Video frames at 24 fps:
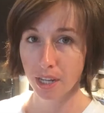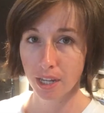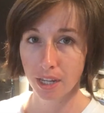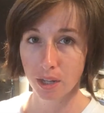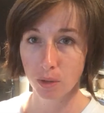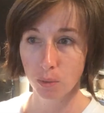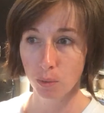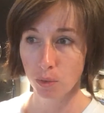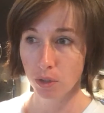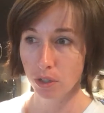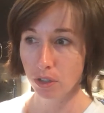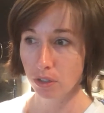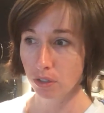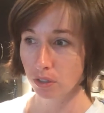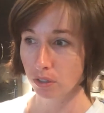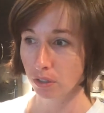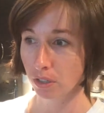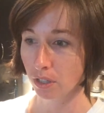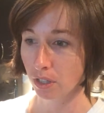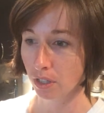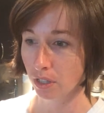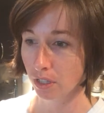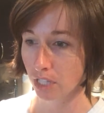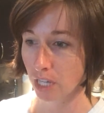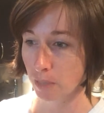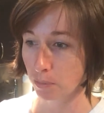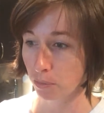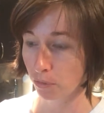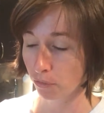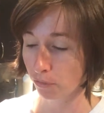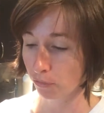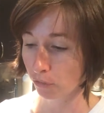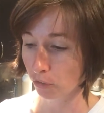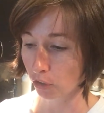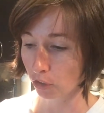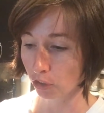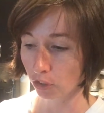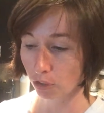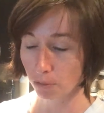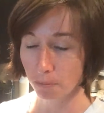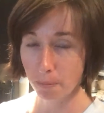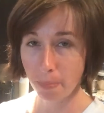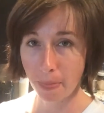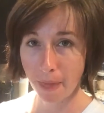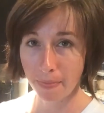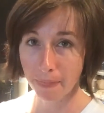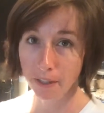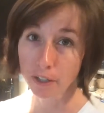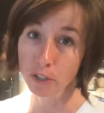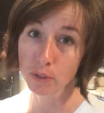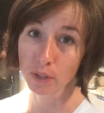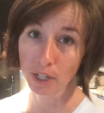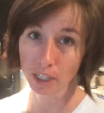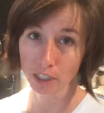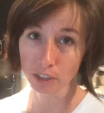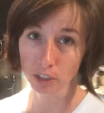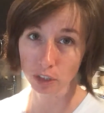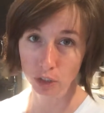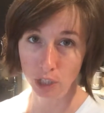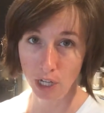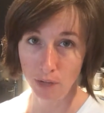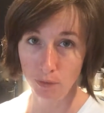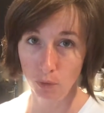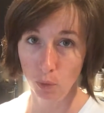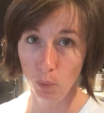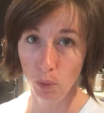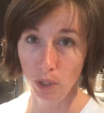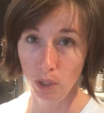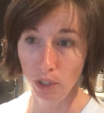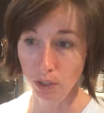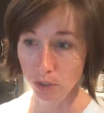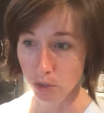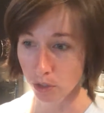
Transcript: It will keep you full, and they do actually travel well.